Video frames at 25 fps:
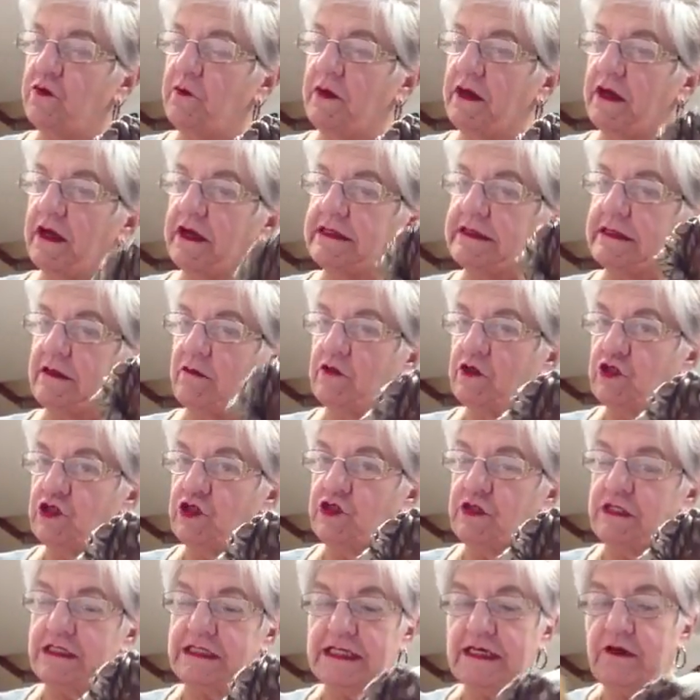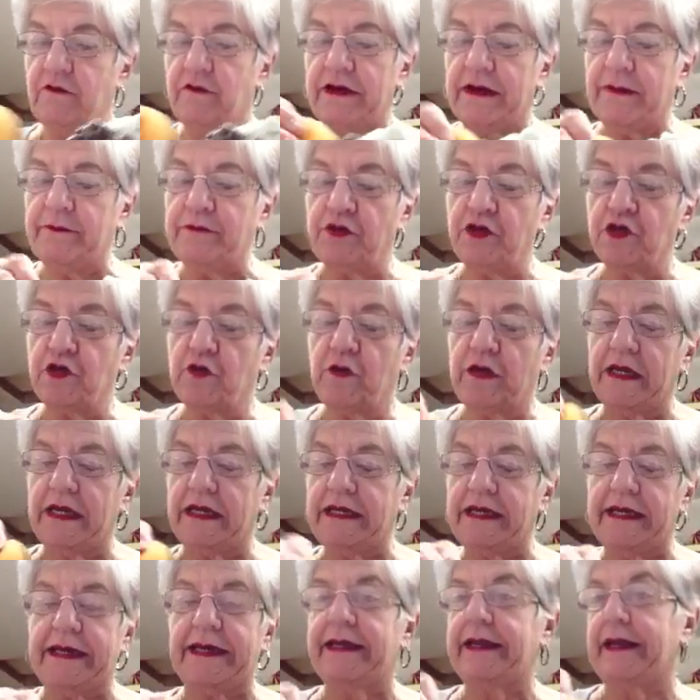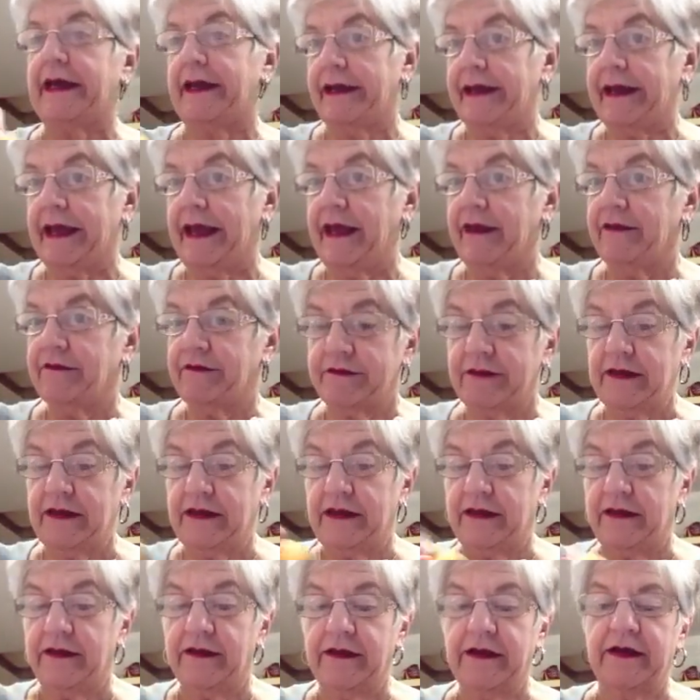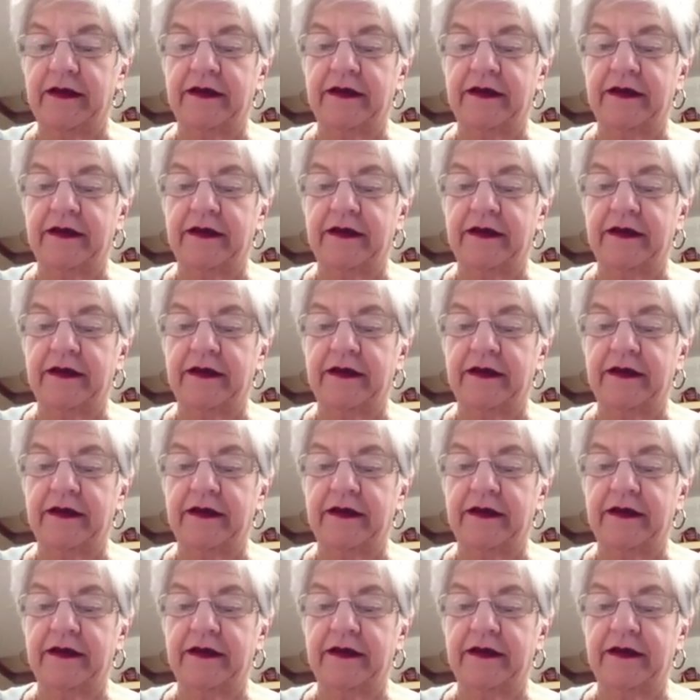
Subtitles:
because I want you to see what I'm doing and I can't see.